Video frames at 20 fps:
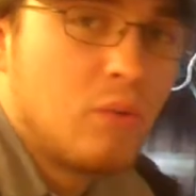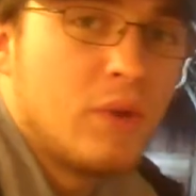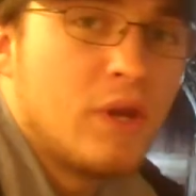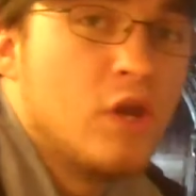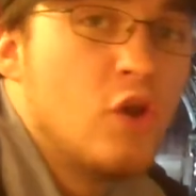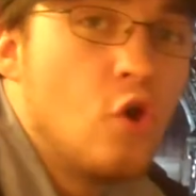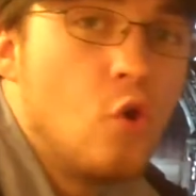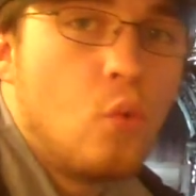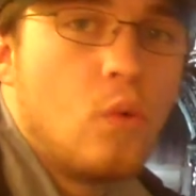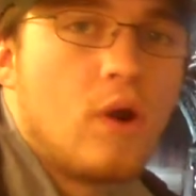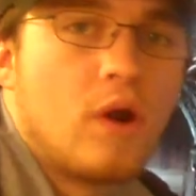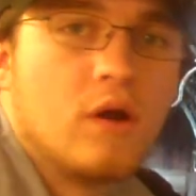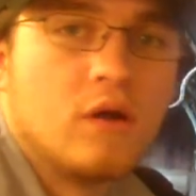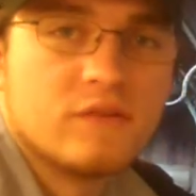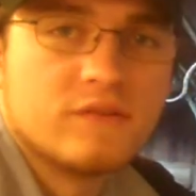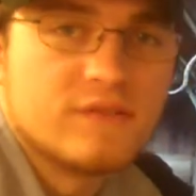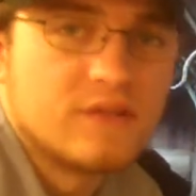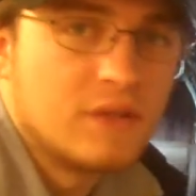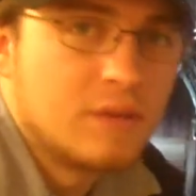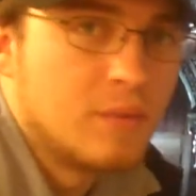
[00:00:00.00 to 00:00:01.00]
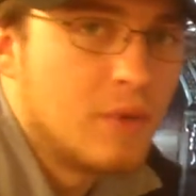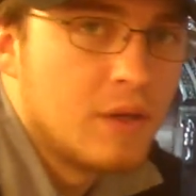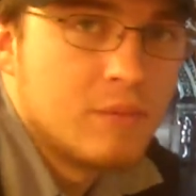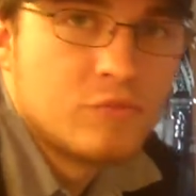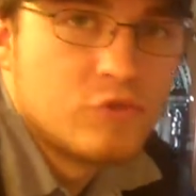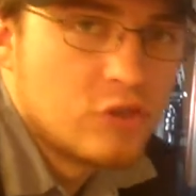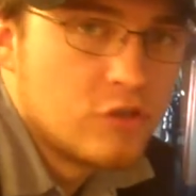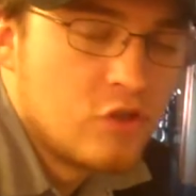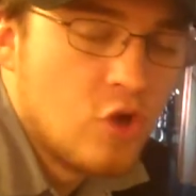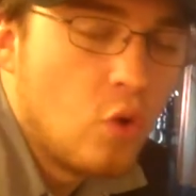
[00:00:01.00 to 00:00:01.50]
and it went nowhere else, and I'm,
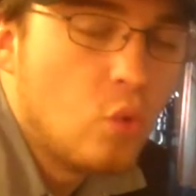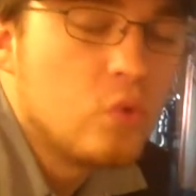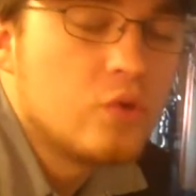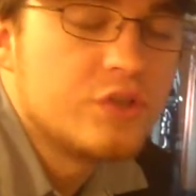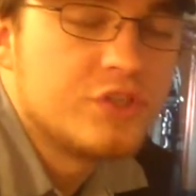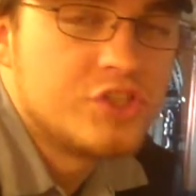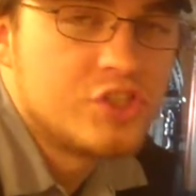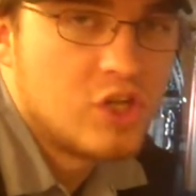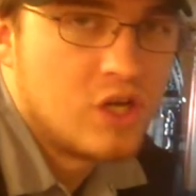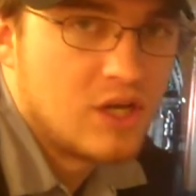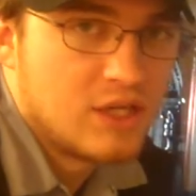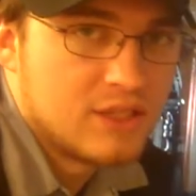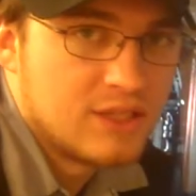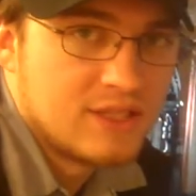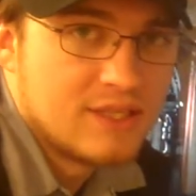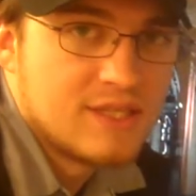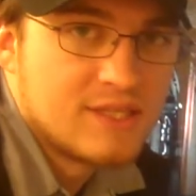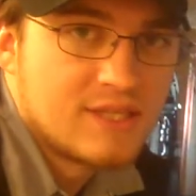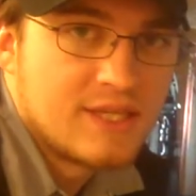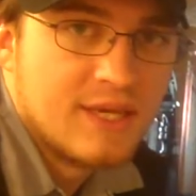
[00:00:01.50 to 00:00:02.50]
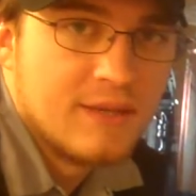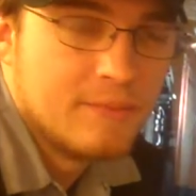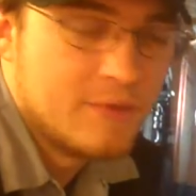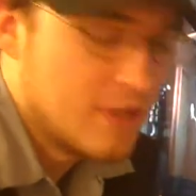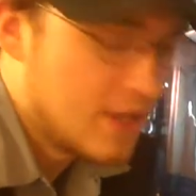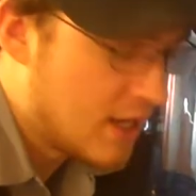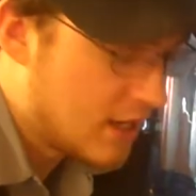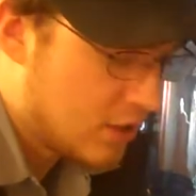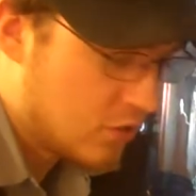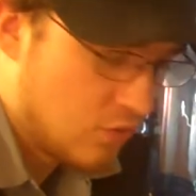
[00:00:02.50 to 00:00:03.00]
I'm totally shocked that this game
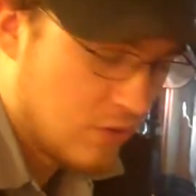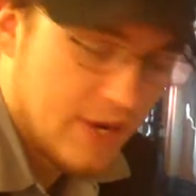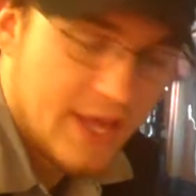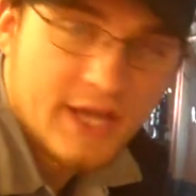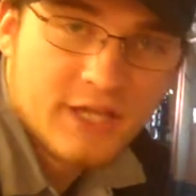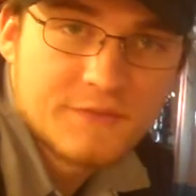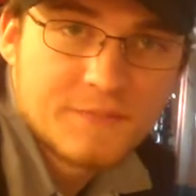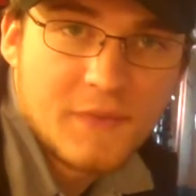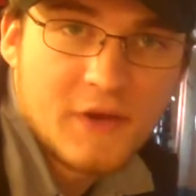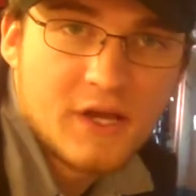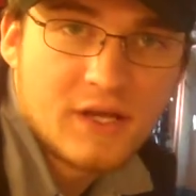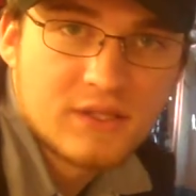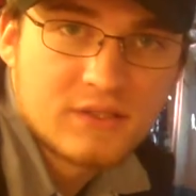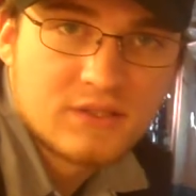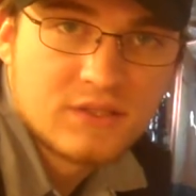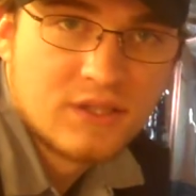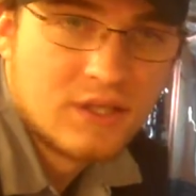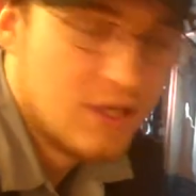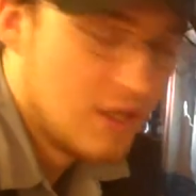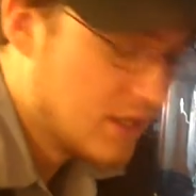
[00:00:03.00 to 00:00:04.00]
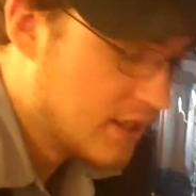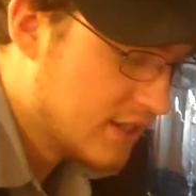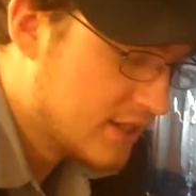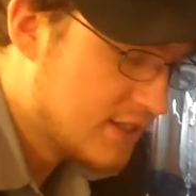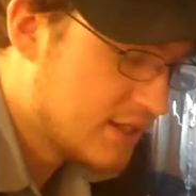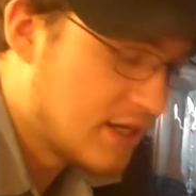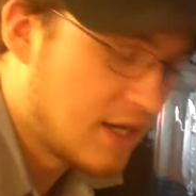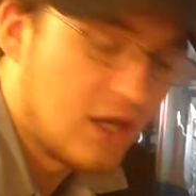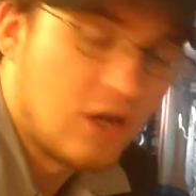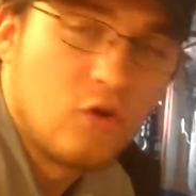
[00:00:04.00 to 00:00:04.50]
did not go on Xbox, it
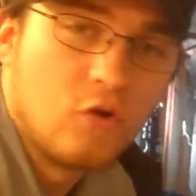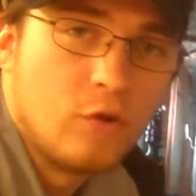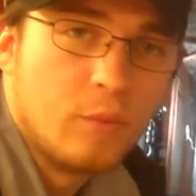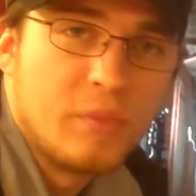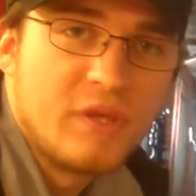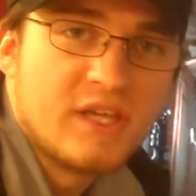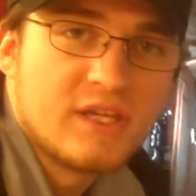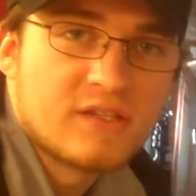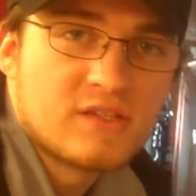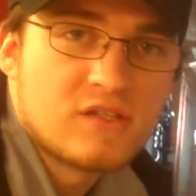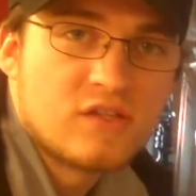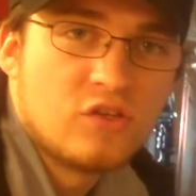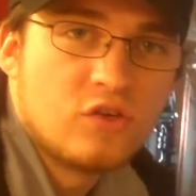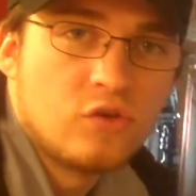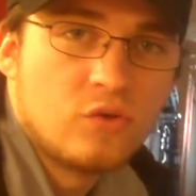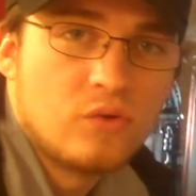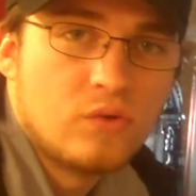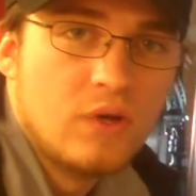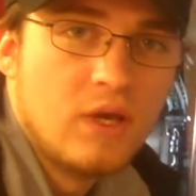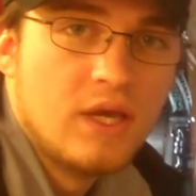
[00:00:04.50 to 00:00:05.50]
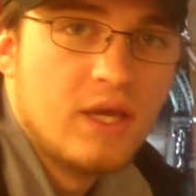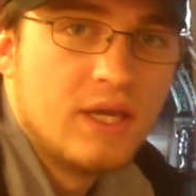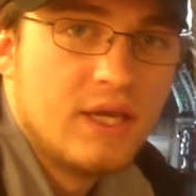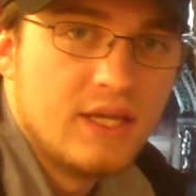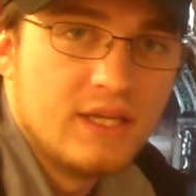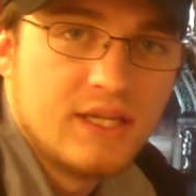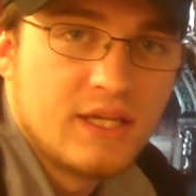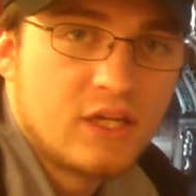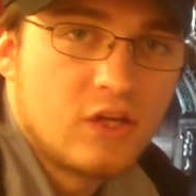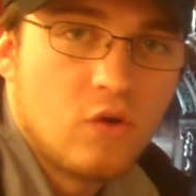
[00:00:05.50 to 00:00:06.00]
did not go on P S two,
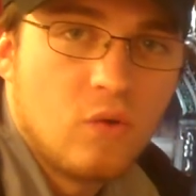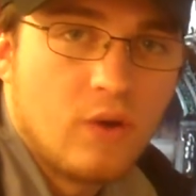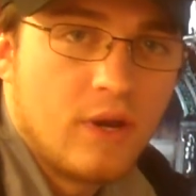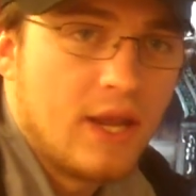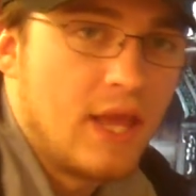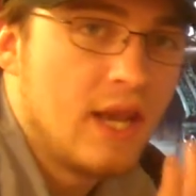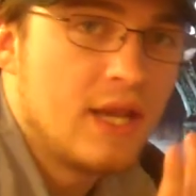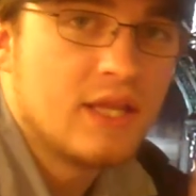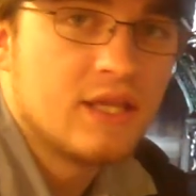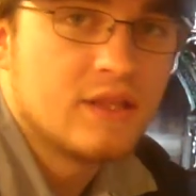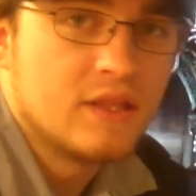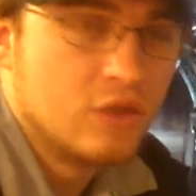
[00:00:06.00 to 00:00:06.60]
it didn't go on any